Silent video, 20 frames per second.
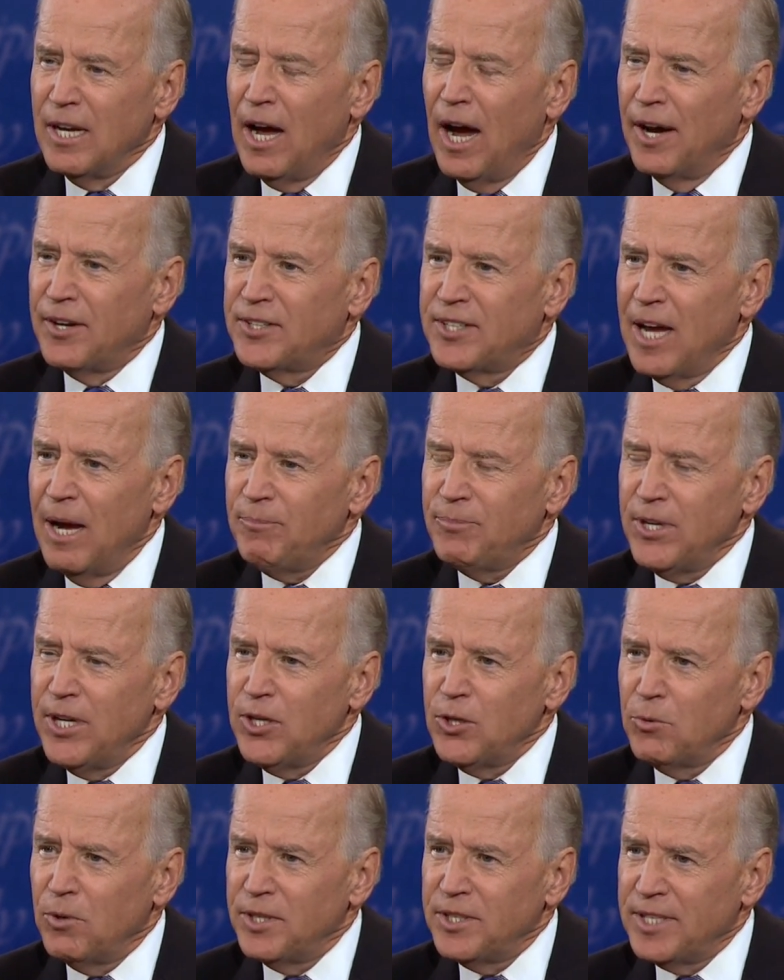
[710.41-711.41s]
attempting
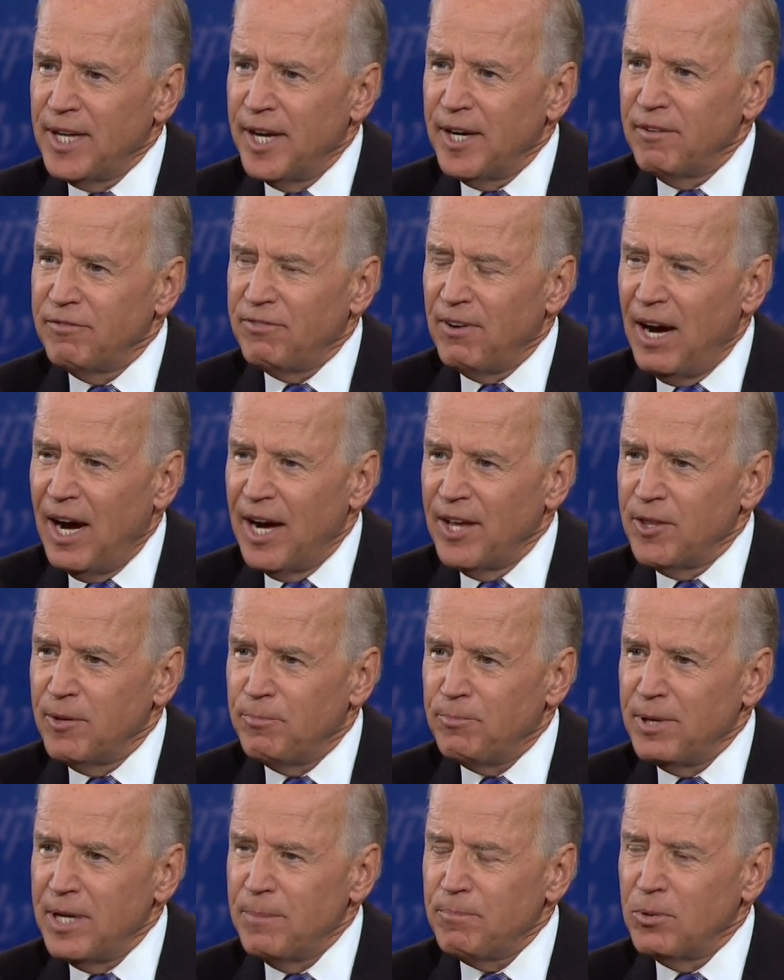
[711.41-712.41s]
to identify the
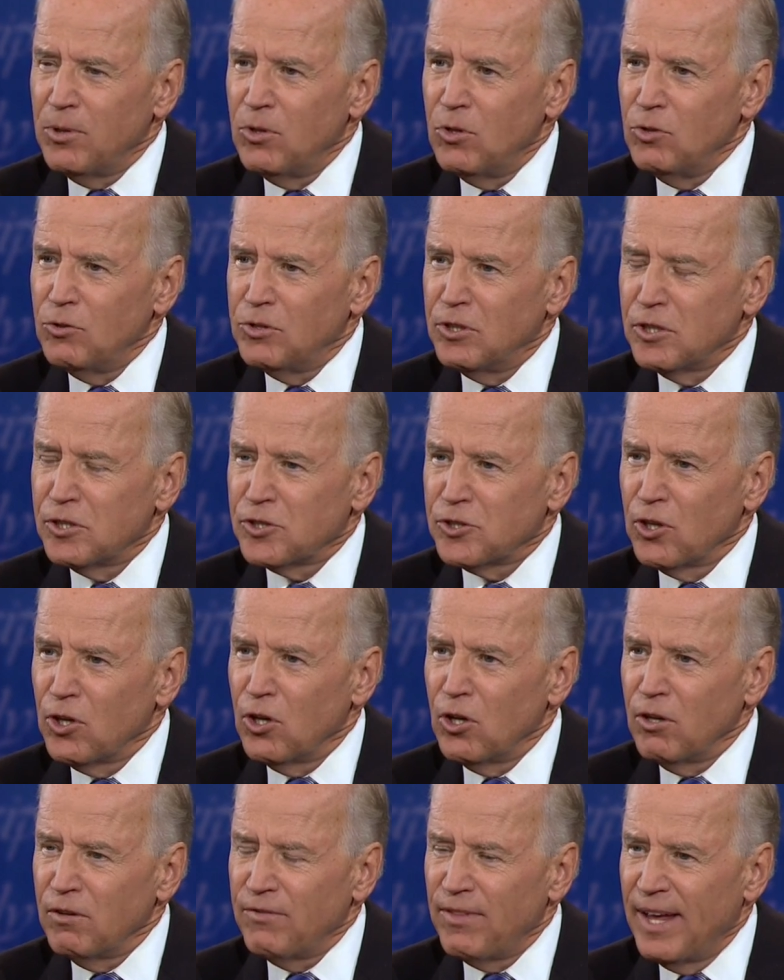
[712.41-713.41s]
people who
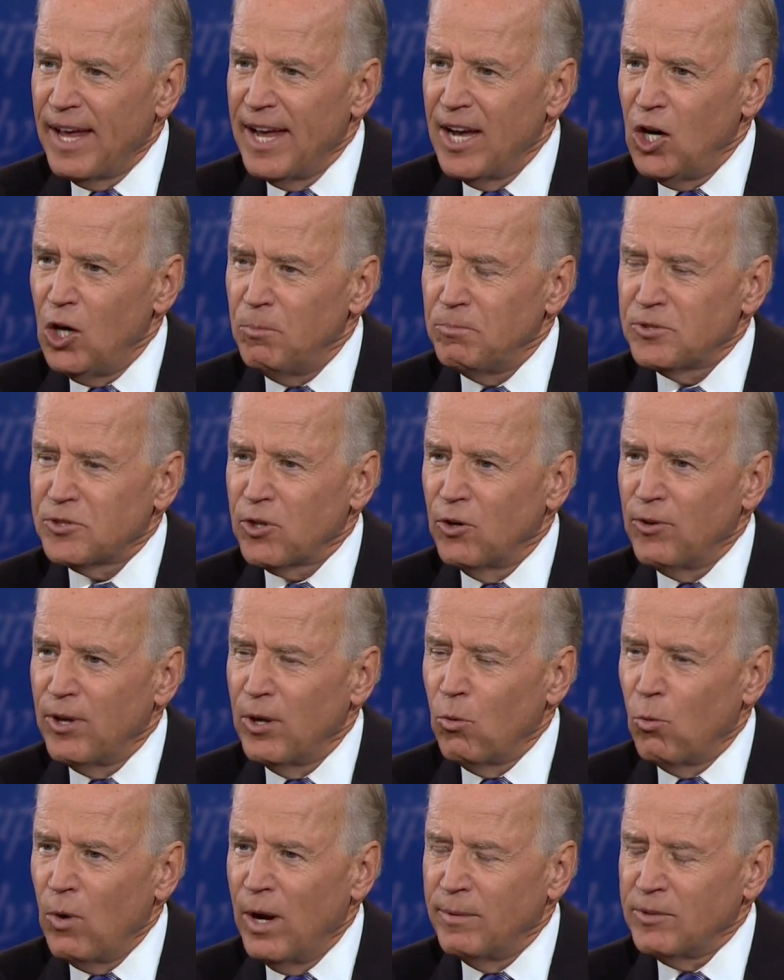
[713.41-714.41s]
deserve the help so
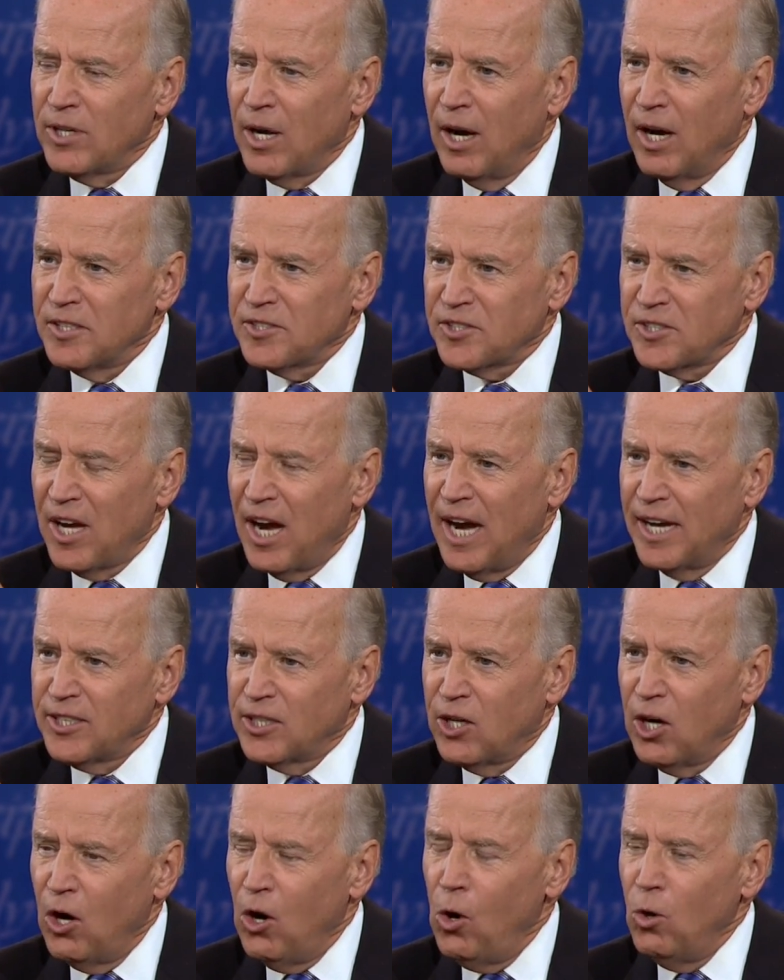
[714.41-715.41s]
that when Assad
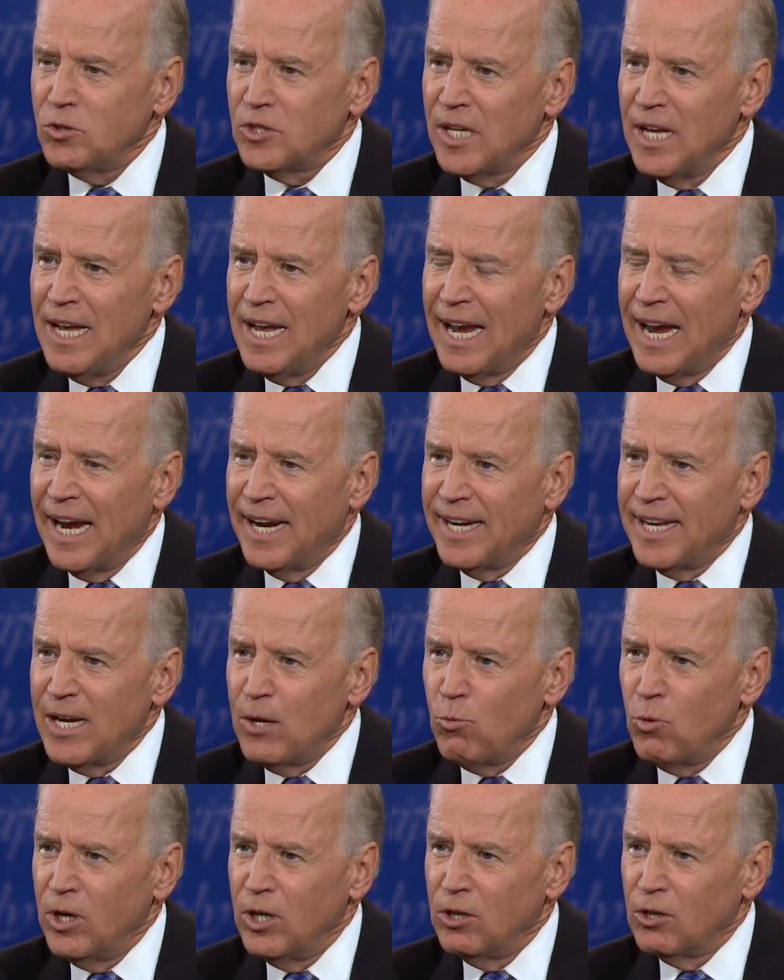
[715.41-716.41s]
goes, and he
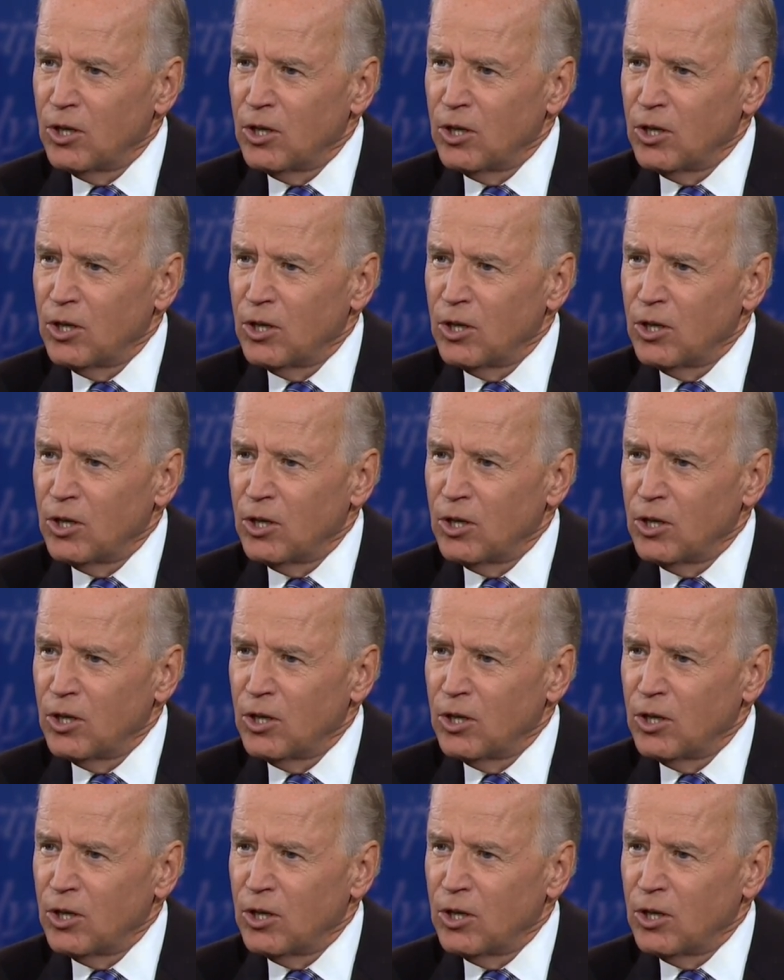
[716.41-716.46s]
will